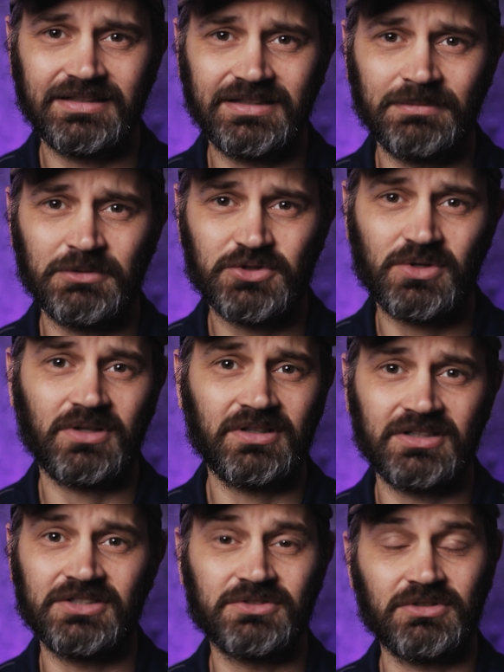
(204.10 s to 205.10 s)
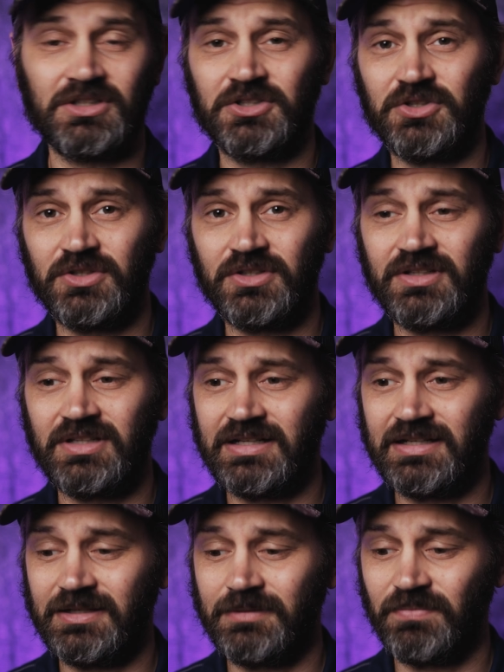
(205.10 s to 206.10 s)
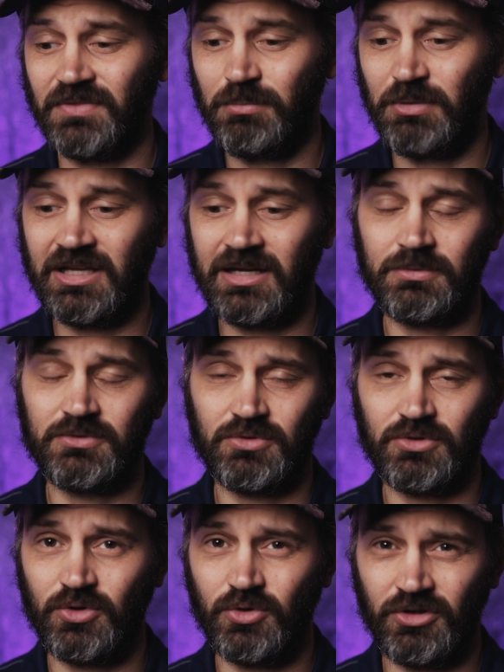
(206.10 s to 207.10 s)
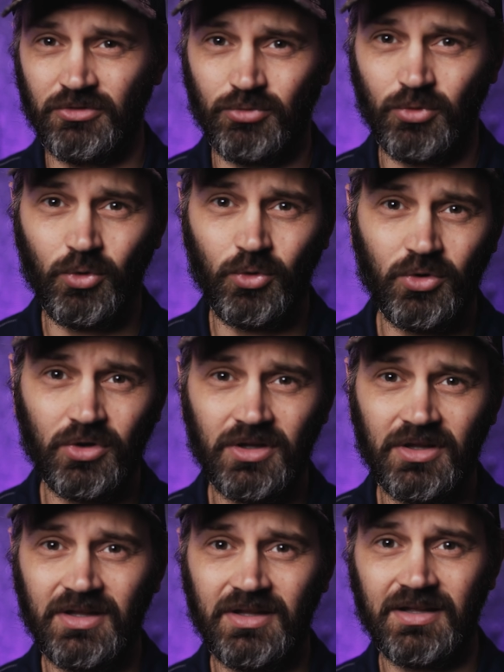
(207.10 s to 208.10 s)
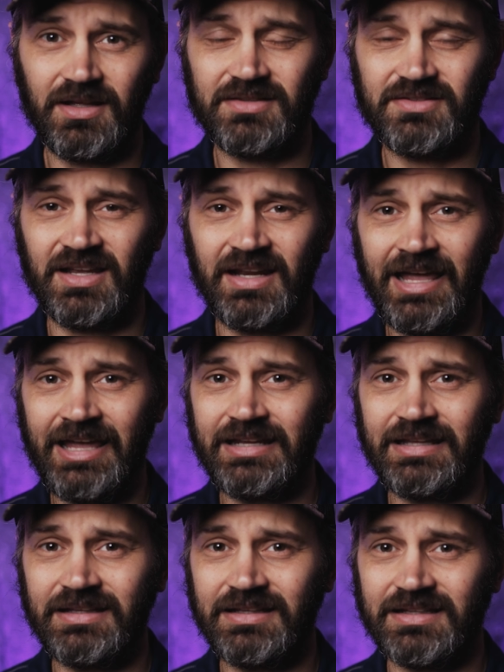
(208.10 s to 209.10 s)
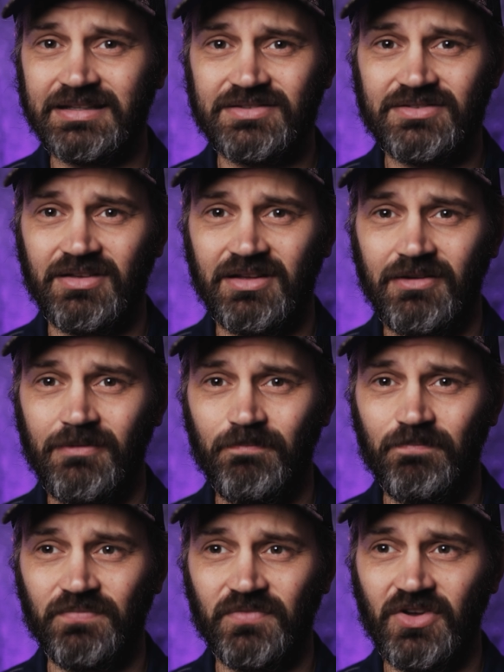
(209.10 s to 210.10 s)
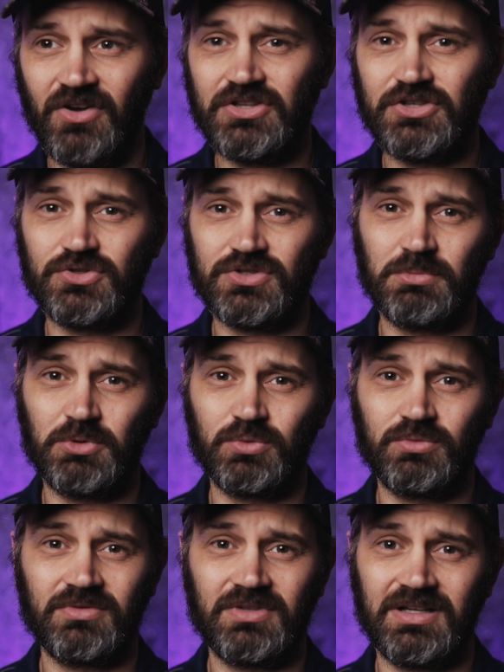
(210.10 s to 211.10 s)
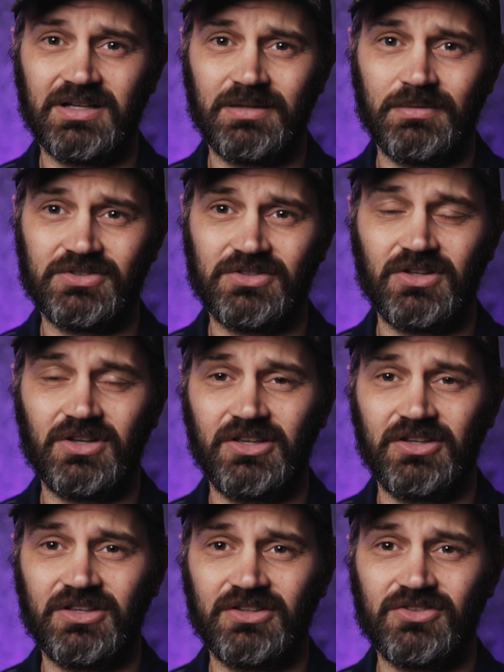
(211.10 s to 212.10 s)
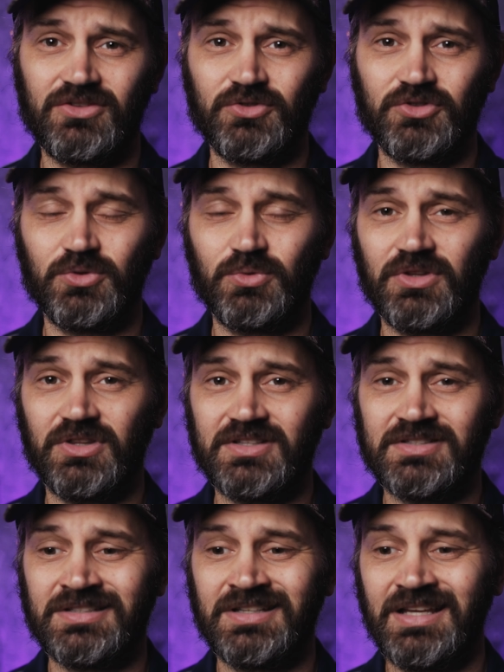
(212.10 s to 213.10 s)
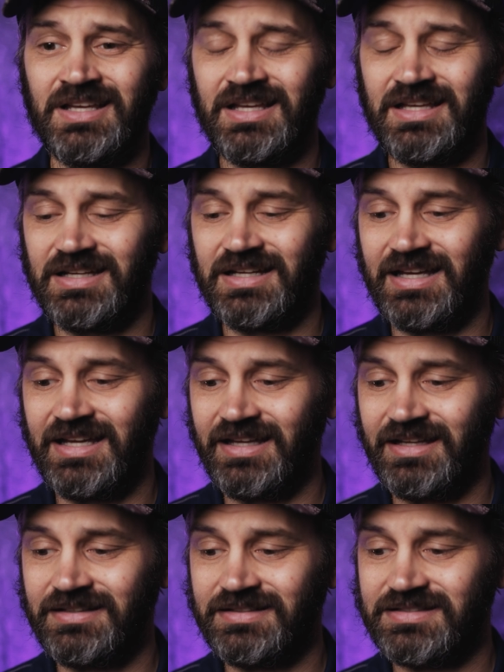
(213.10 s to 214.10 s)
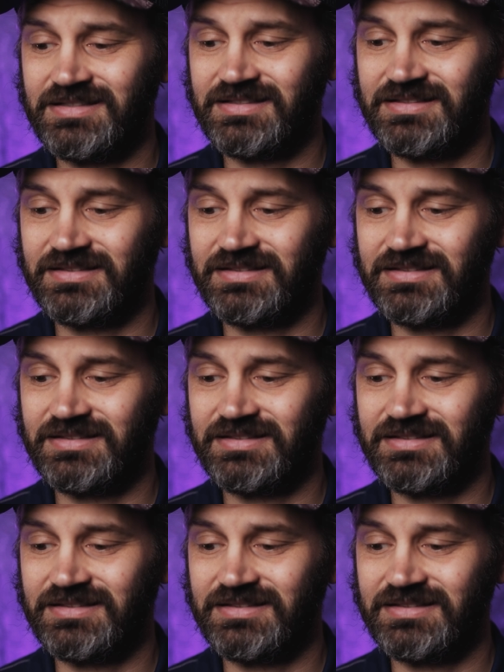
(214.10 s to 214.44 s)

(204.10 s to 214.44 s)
the image quality is really good, and being able to record in RAW at 1080, it's very usable. There's a lot you can still do with this, and